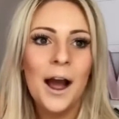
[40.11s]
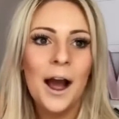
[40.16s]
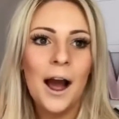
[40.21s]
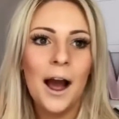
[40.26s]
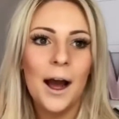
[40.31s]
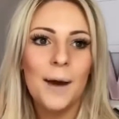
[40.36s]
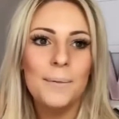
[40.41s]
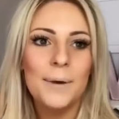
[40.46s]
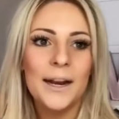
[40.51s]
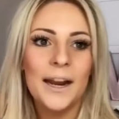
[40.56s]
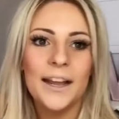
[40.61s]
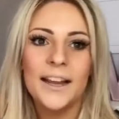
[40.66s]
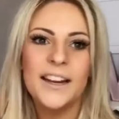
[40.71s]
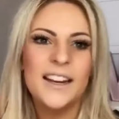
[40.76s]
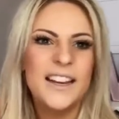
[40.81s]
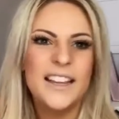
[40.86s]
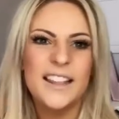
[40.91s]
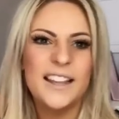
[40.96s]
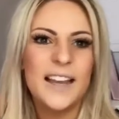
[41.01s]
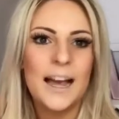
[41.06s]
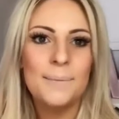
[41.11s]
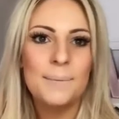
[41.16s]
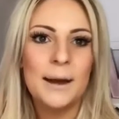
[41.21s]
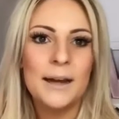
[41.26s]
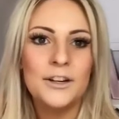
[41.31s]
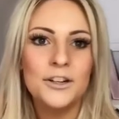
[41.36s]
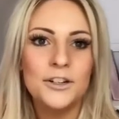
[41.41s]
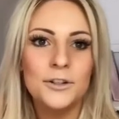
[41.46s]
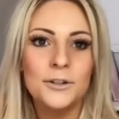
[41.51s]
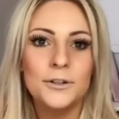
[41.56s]
and I can either get
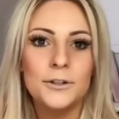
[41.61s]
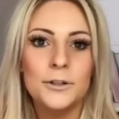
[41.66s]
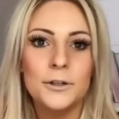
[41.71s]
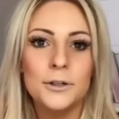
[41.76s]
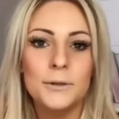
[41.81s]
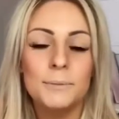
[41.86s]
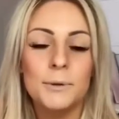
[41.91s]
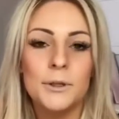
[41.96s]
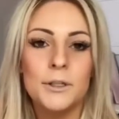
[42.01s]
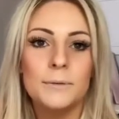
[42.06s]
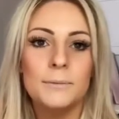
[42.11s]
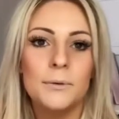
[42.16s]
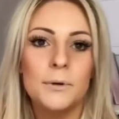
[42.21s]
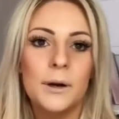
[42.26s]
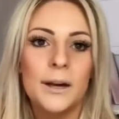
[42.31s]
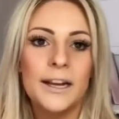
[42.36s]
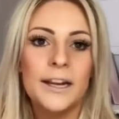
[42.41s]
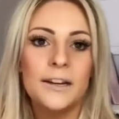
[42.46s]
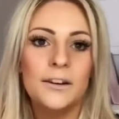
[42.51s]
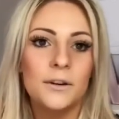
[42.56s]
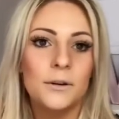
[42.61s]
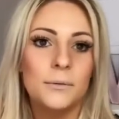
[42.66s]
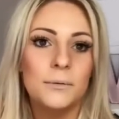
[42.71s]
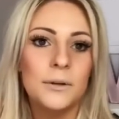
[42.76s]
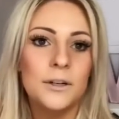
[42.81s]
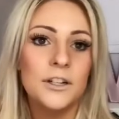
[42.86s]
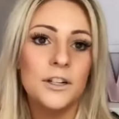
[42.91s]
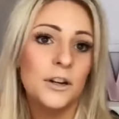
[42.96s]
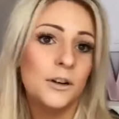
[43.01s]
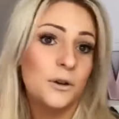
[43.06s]
back to you as soon as possible, or I can
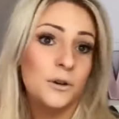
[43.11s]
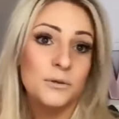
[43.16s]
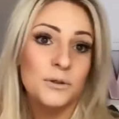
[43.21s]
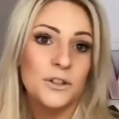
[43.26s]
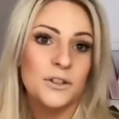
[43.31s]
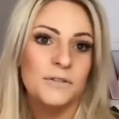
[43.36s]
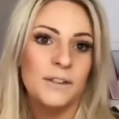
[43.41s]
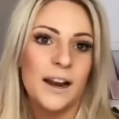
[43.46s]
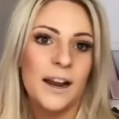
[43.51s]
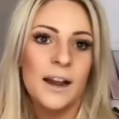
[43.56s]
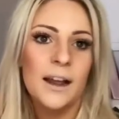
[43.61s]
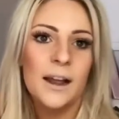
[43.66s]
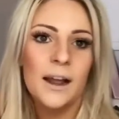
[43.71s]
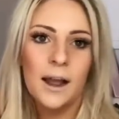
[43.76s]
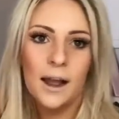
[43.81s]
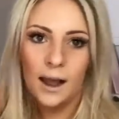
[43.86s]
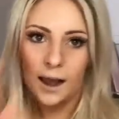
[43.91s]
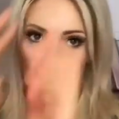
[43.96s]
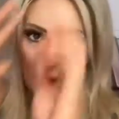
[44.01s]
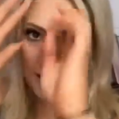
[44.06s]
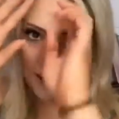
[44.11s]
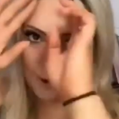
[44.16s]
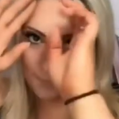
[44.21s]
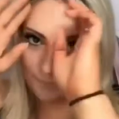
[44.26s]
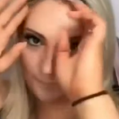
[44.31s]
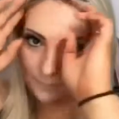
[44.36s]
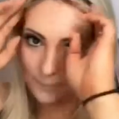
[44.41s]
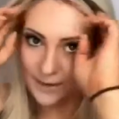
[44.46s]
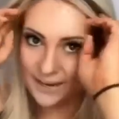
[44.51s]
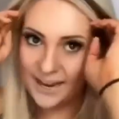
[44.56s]
alter it.
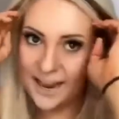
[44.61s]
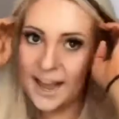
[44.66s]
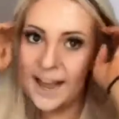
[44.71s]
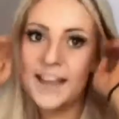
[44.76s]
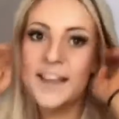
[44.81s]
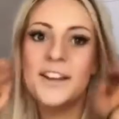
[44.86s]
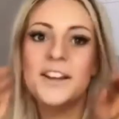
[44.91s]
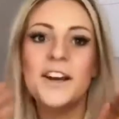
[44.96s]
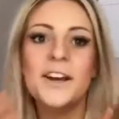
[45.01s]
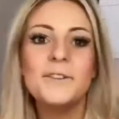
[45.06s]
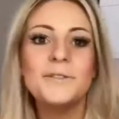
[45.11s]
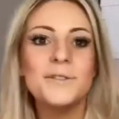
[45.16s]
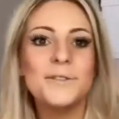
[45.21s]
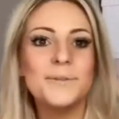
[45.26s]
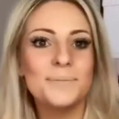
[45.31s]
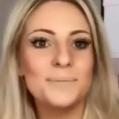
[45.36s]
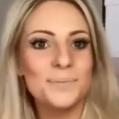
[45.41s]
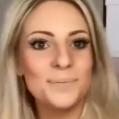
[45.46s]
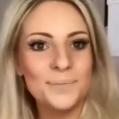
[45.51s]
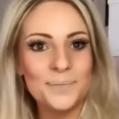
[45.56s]
But yeah, here goes.